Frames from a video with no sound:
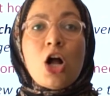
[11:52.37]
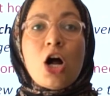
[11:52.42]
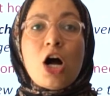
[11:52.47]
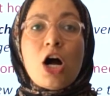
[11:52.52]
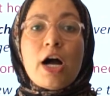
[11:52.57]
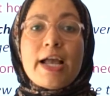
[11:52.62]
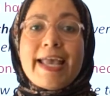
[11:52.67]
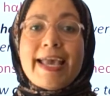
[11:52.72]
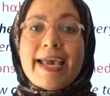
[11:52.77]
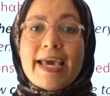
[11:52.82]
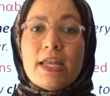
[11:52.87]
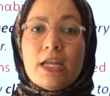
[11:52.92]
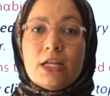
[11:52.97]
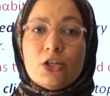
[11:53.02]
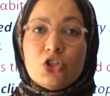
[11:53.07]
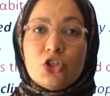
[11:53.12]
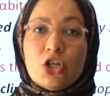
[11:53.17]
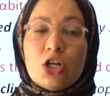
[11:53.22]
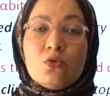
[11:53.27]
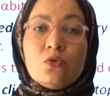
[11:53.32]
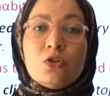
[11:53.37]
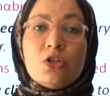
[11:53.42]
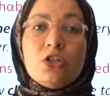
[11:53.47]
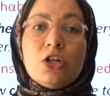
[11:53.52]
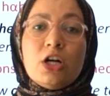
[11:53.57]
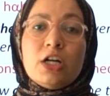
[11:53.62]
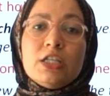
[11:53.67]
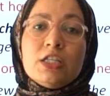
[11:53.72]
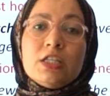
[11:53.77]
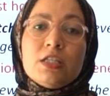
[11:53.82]
I had a shower,
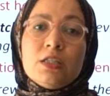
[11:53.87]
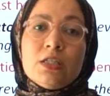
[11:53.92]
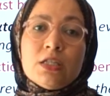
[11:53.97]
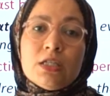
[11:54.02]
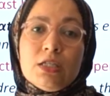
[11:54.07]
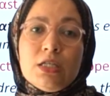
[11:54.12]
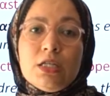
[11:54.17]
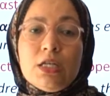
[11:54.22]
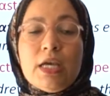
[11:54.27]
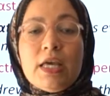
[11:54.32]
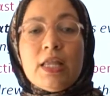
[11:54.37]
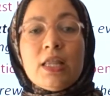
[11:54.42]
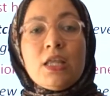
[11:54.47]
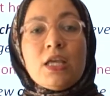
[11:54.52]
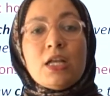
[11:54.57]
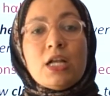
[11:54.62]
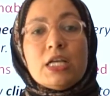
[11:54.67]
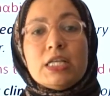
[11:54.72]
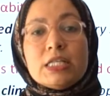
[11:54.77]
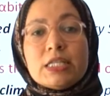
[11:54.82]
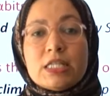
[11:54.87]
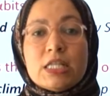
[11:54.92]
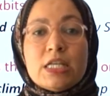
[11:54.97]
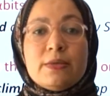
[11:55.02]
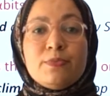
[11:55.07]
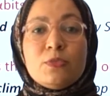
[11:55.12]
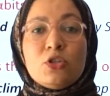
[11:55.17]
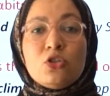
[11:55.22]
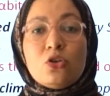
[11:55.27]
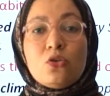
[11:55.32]
I studied, and then I
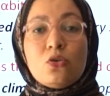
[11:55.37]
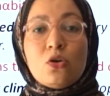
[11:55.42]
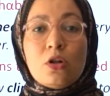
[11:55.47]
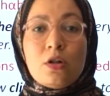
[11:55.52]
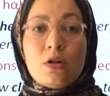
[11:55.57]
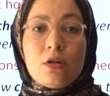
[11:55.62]
slept. So,